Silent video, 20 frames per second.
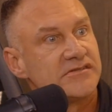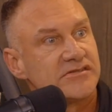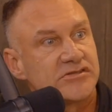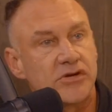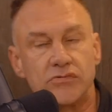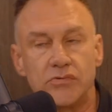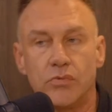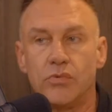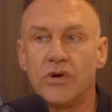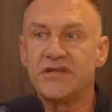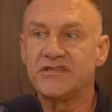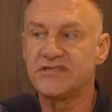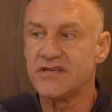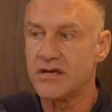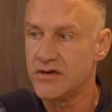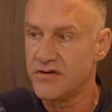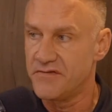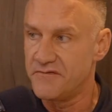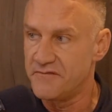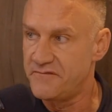So one is
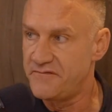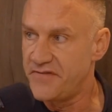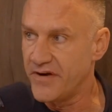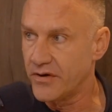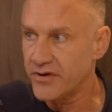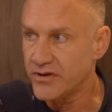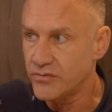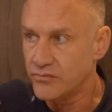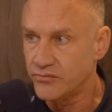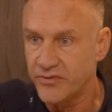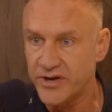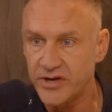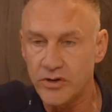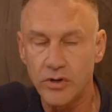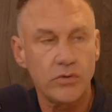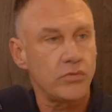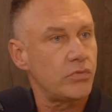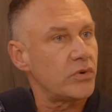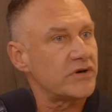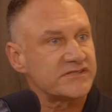very
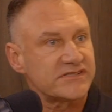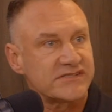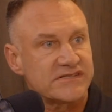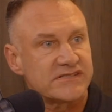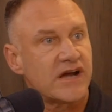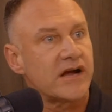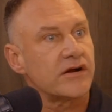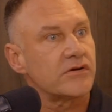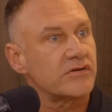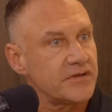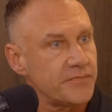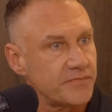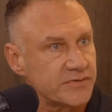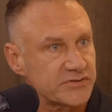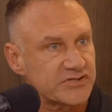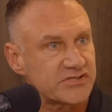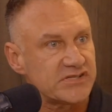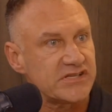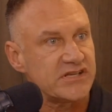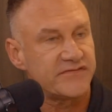real, one is entirely
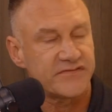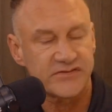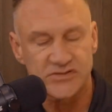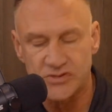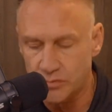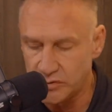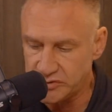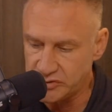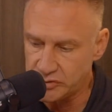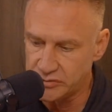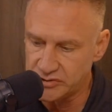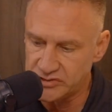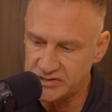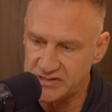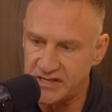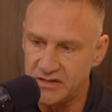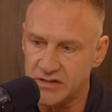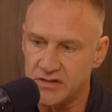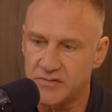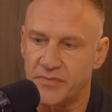perceived. So once you
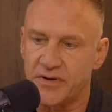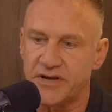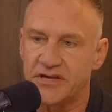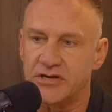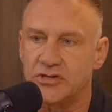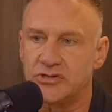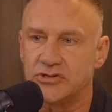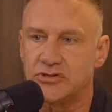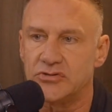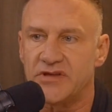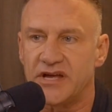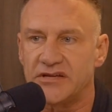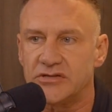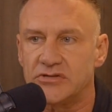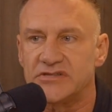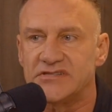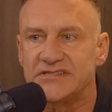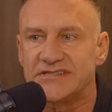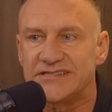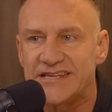understand that the brain can do that, you
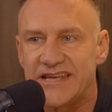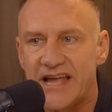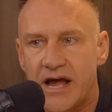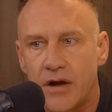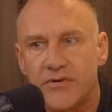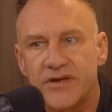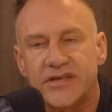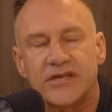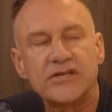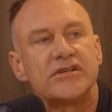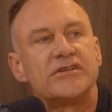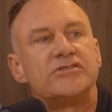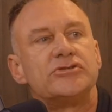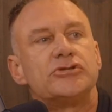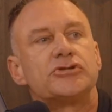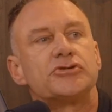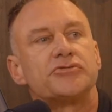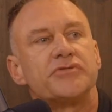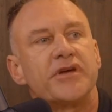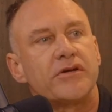can see how it can
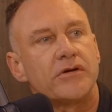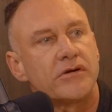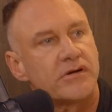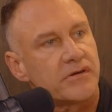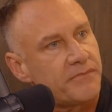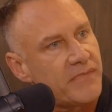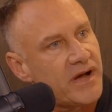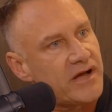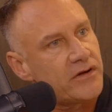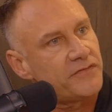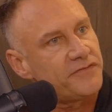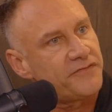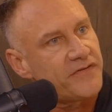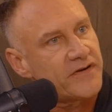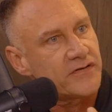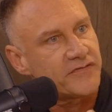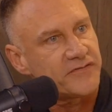trigger a mild fight or